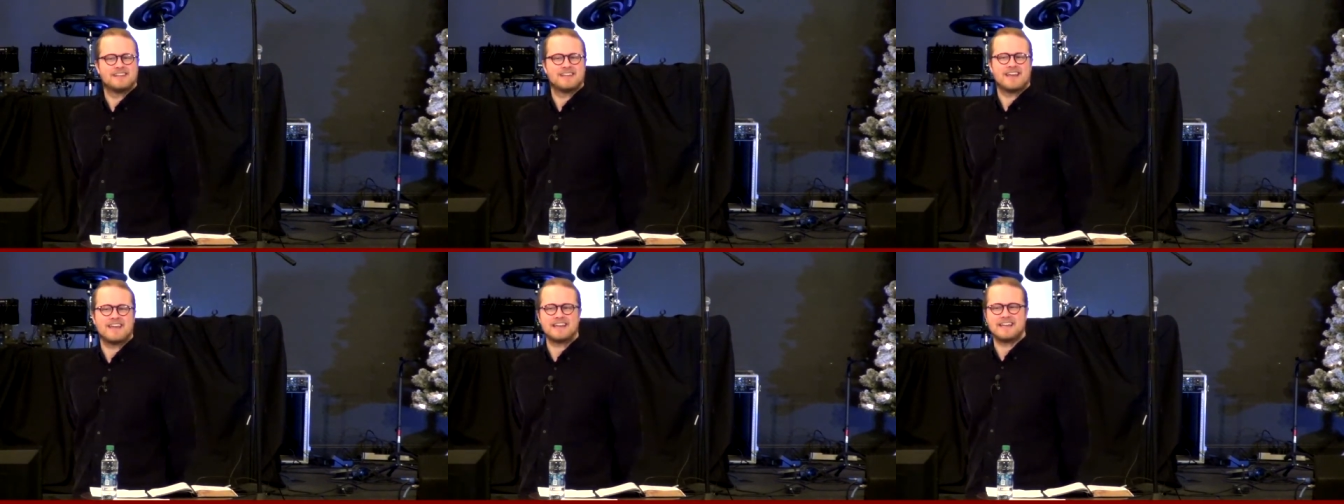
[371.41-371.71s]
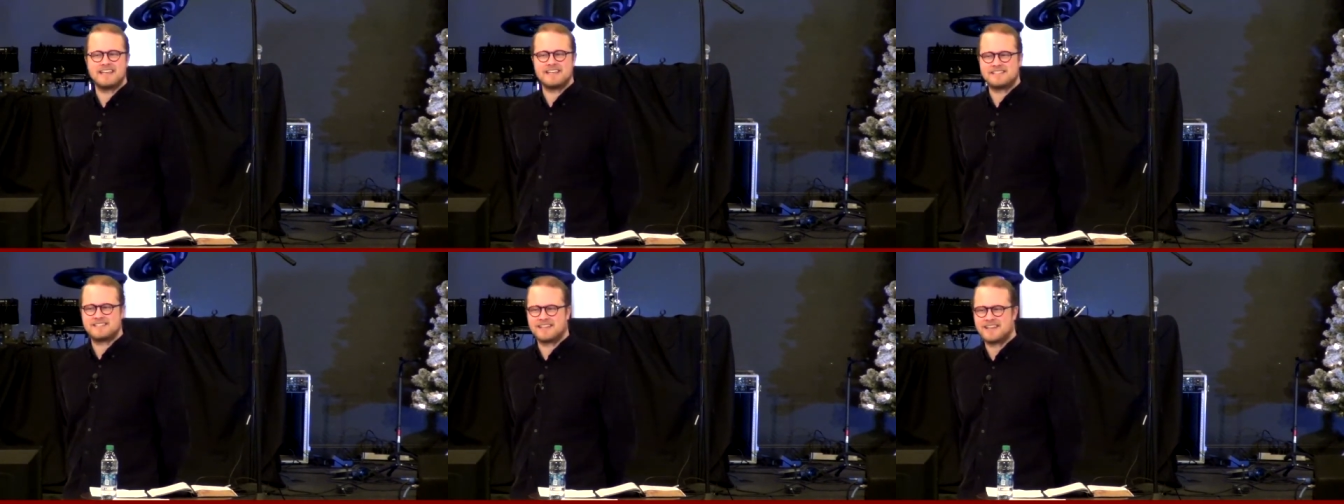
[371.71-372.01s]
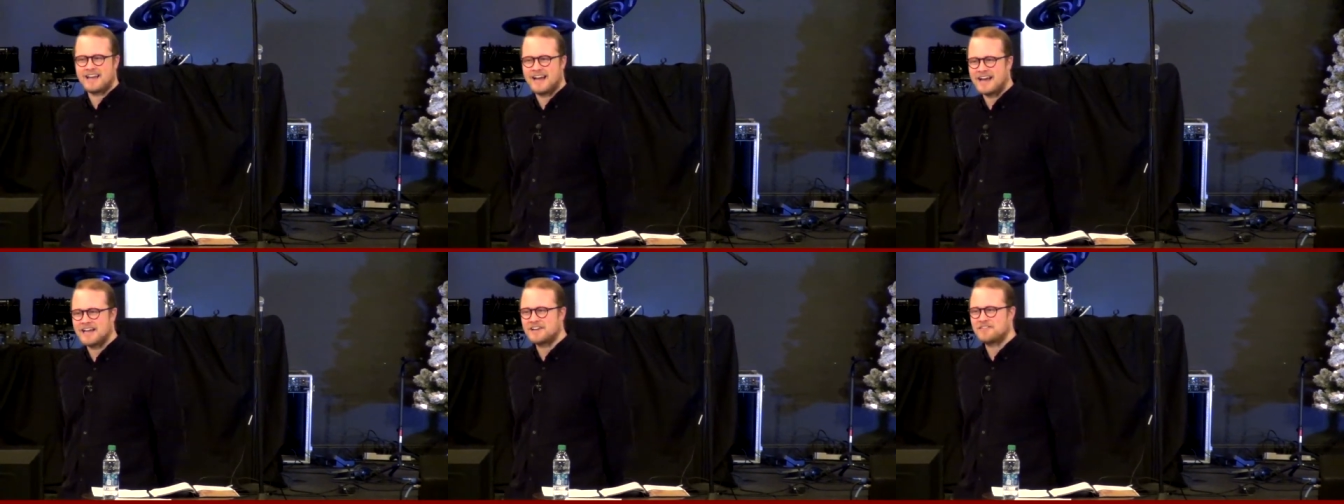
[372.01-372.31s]
and He's a
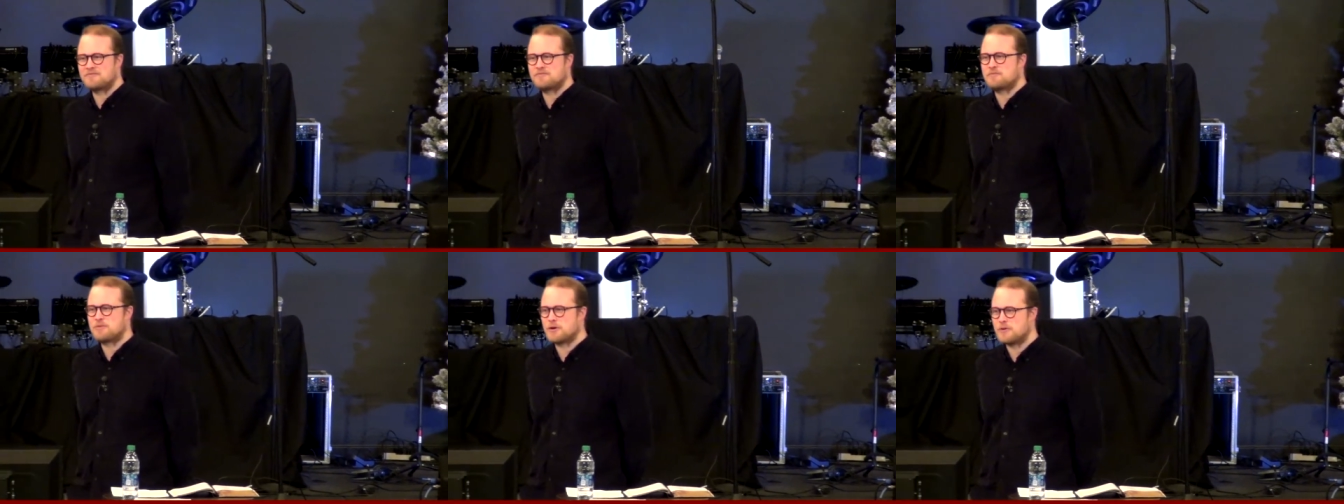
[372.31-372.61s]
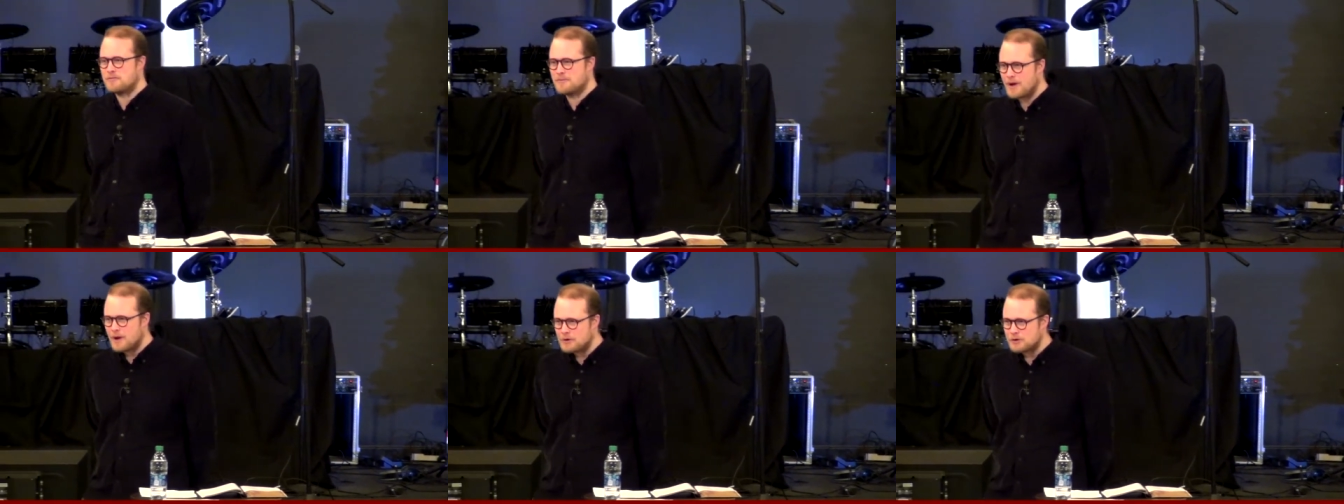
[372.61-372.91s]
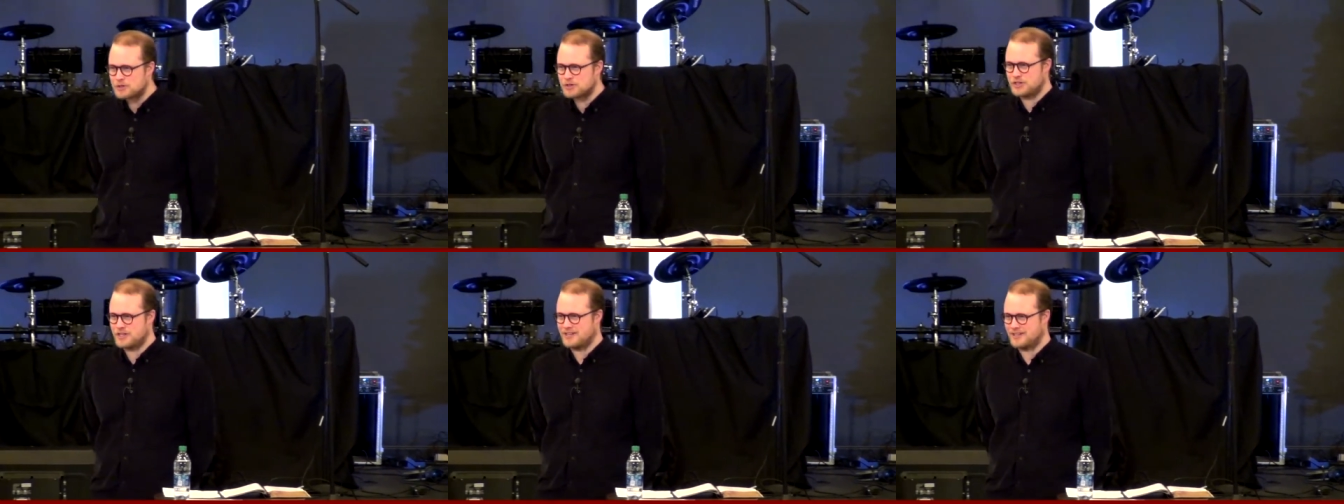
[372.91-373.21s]
God of
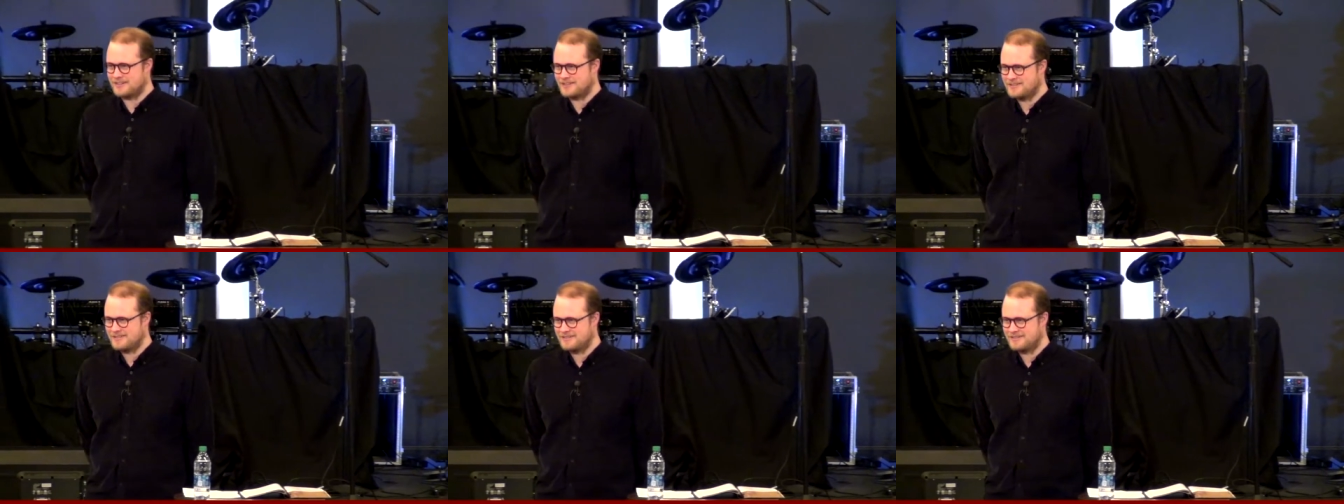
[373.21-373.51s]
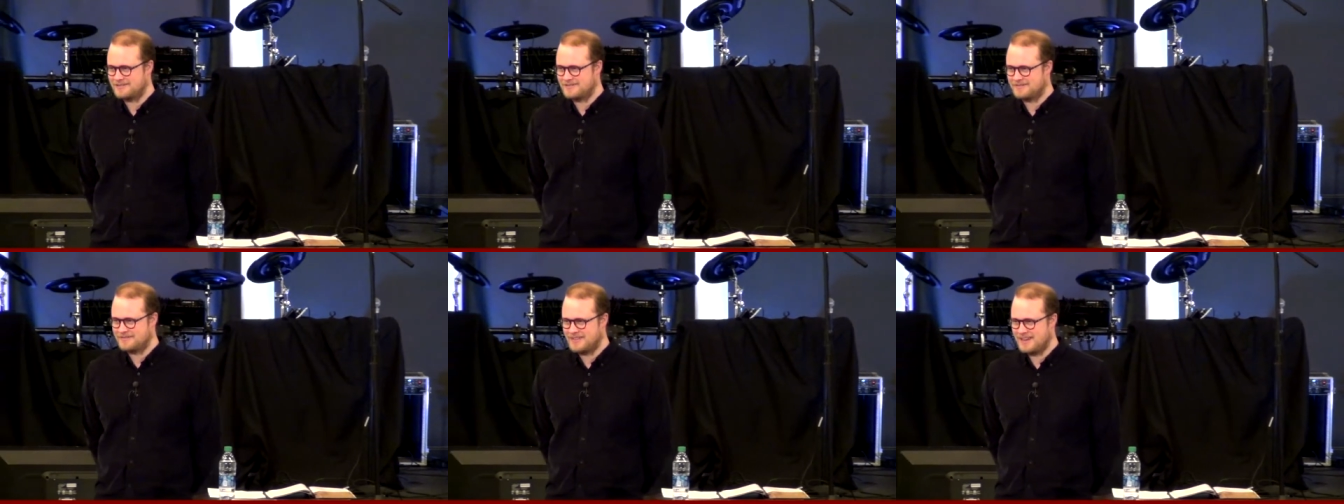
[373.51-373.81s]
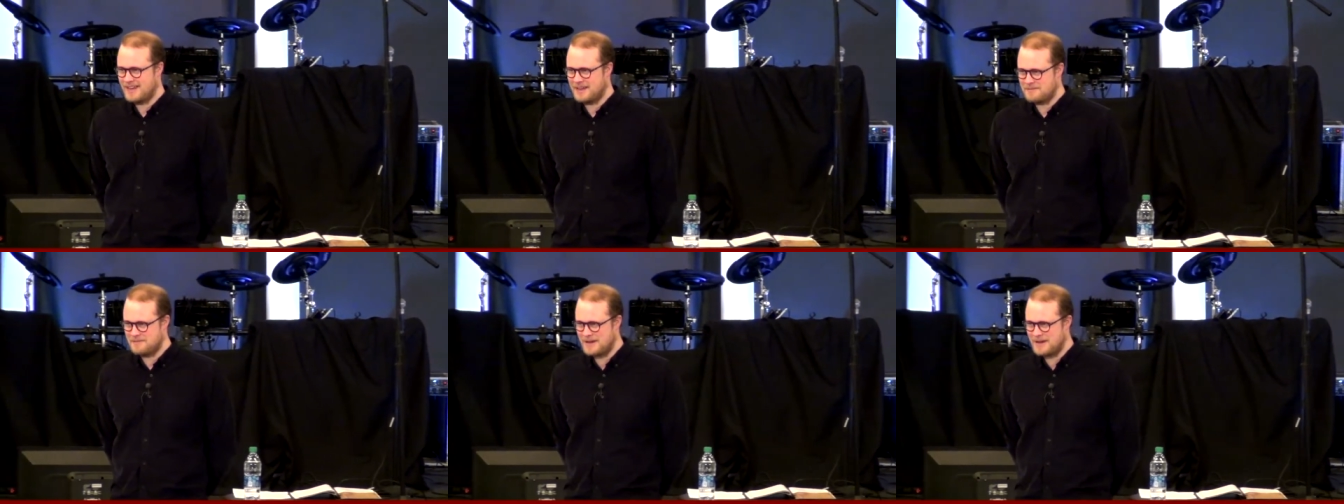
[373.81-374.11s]
promotion.
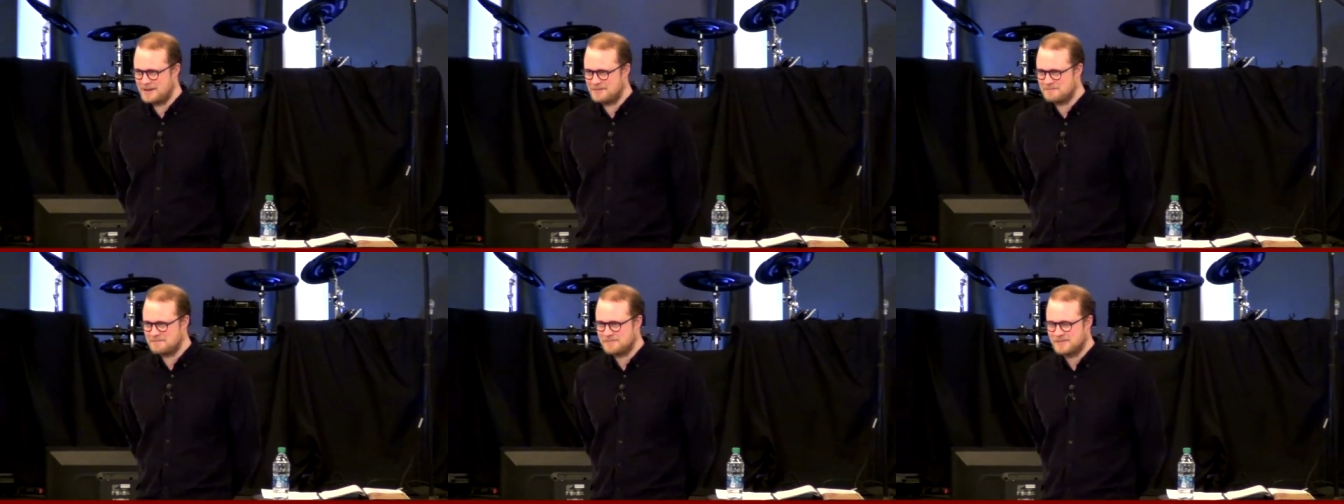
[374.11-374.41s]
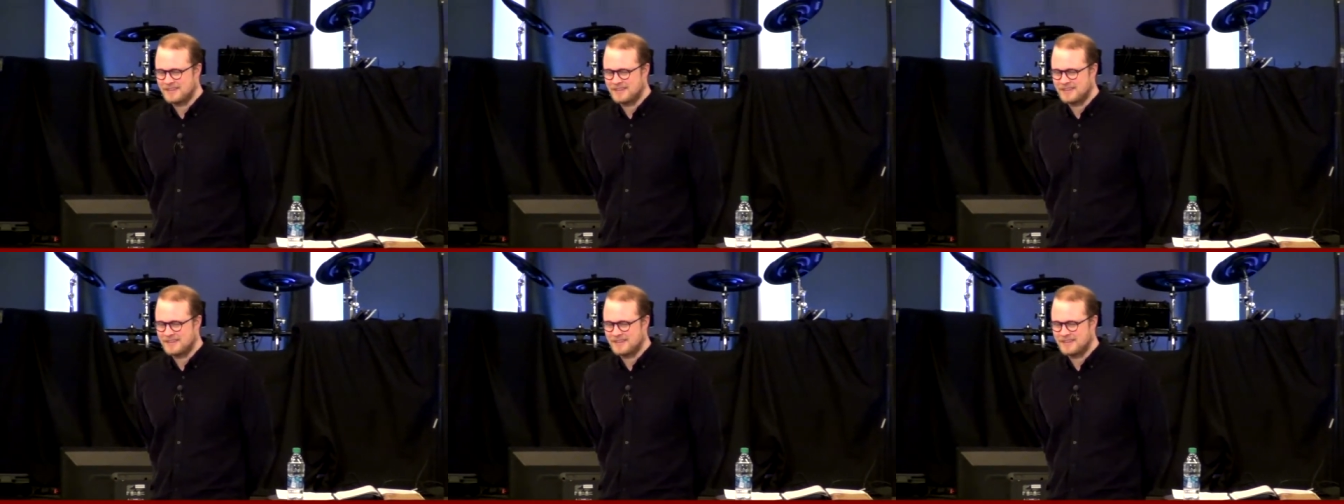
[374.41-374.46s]
Amen? Amen?